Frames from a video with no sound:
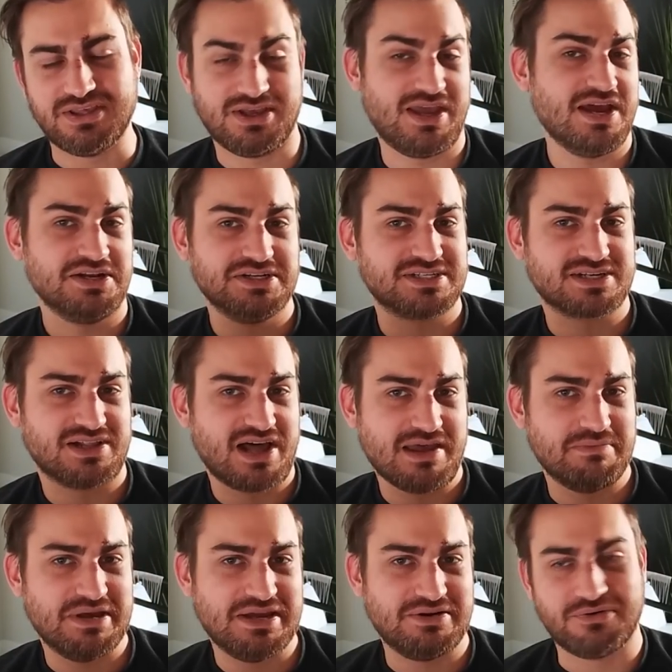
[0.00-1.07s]
you can't just
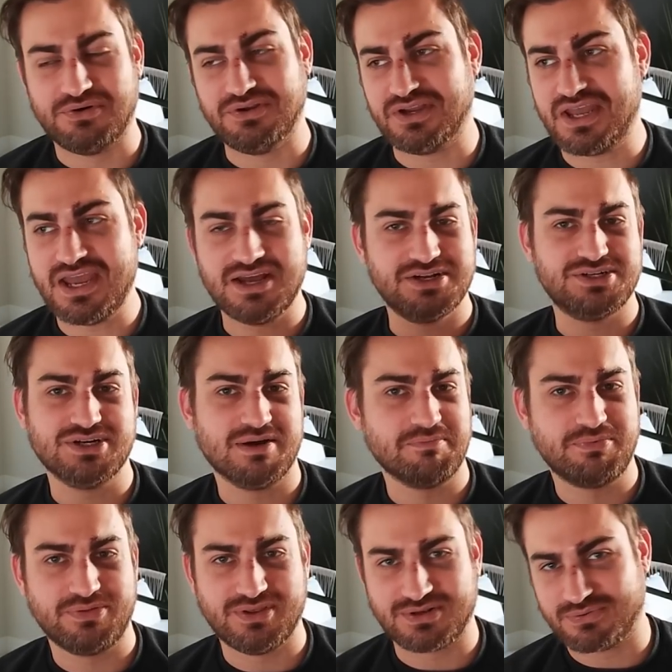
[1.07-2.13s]
climb it or you can't
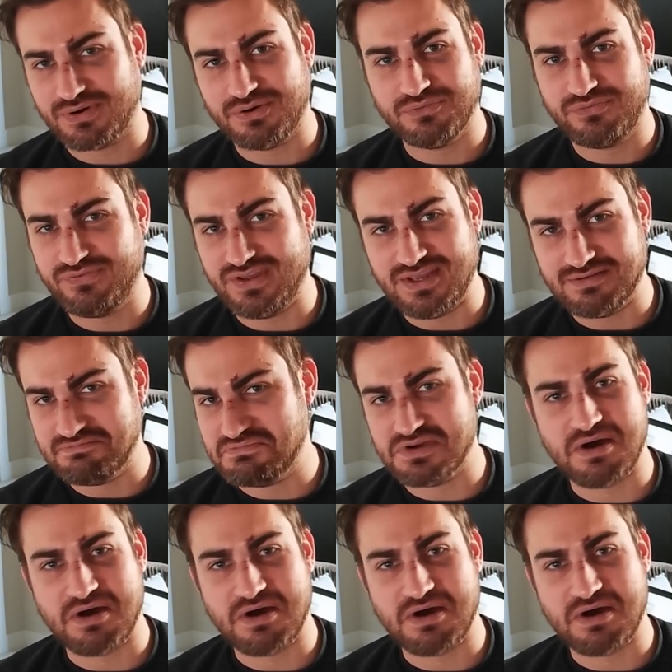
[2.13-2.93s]
jump the 12 feet